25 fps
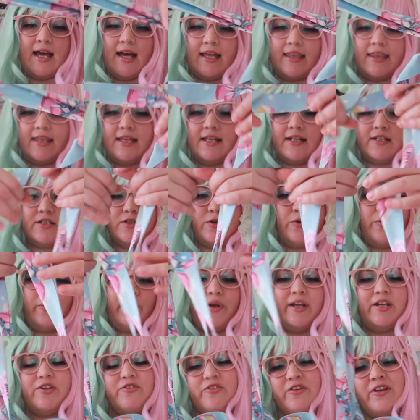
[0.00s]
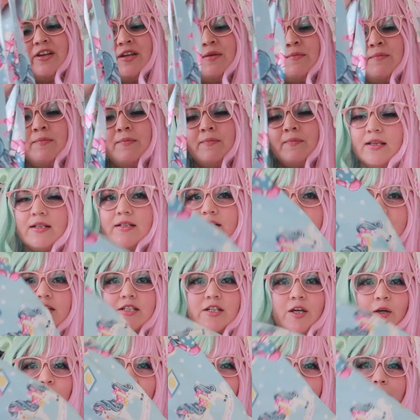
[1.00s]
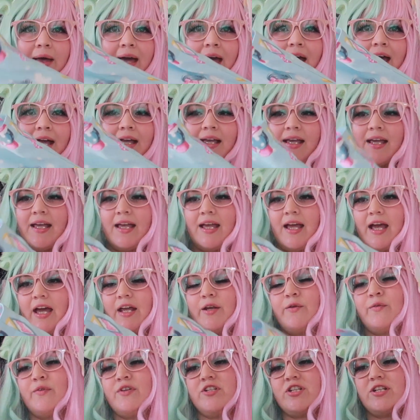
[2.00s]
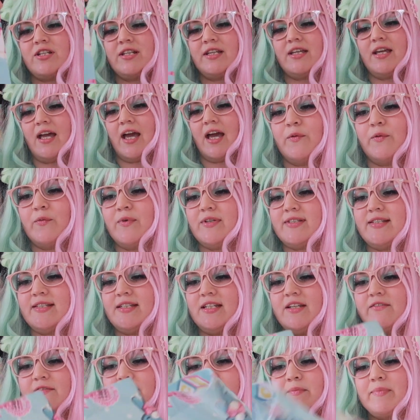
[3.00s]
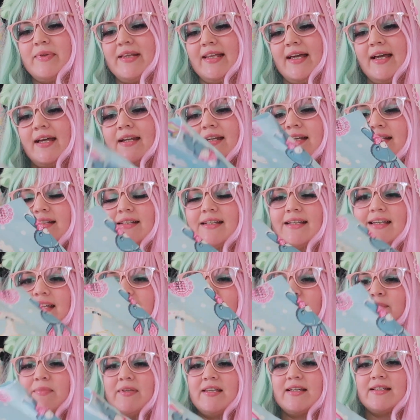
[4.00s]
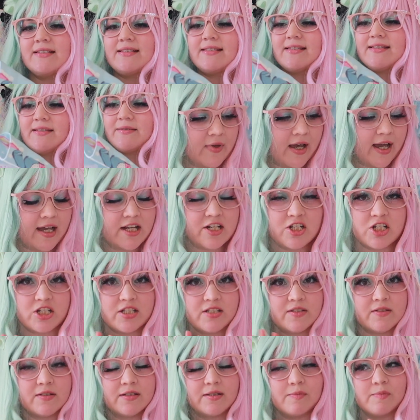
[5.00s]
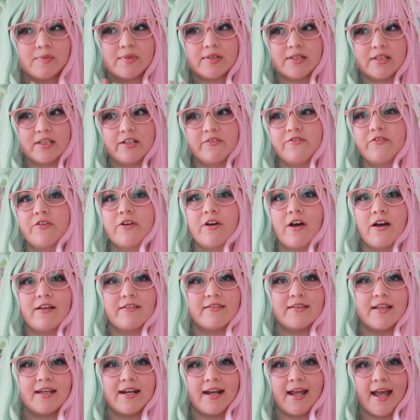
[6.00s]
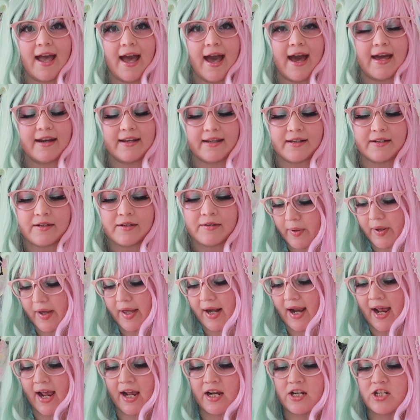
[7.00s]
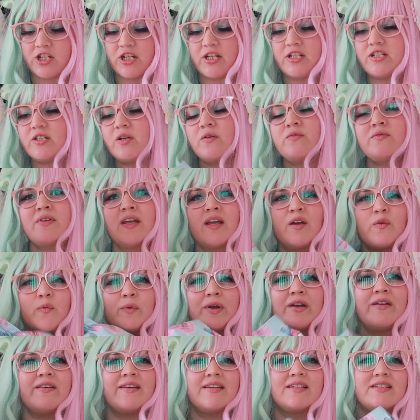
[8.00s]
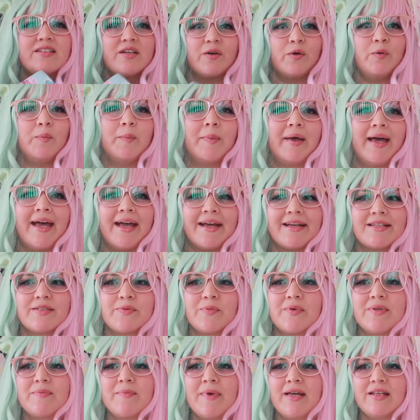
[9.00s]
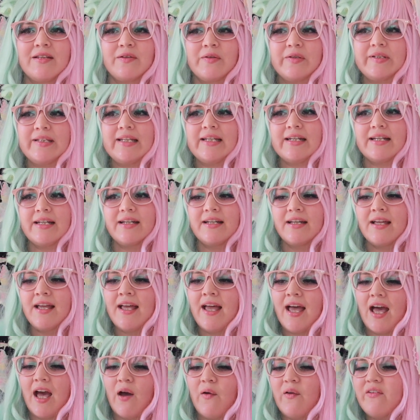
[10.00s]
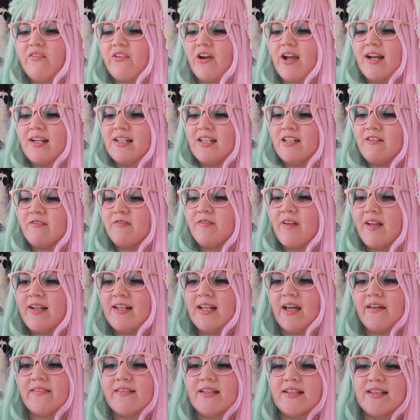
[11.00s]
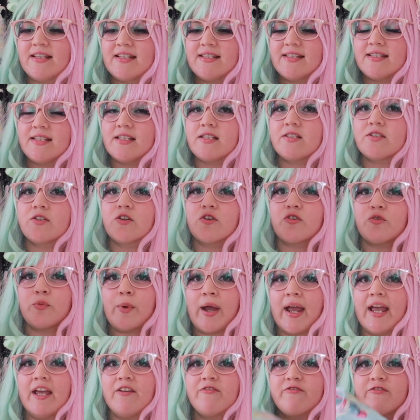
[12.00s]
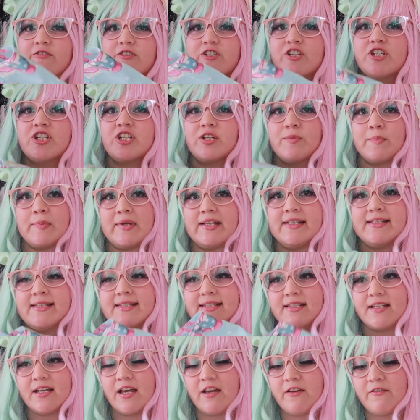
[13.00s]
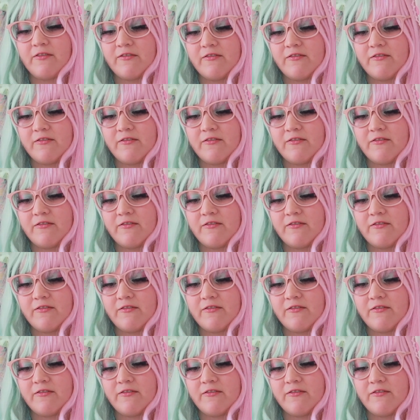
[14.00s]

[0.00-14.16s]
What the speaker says: I think, Toy Dream little tote bag, and originally wasn't even planning to keep this. I had just completely forgotten that I had it. But I actually don't like wearing tote bags with my Lolita. However, I did find out that this is great for shipping stuff.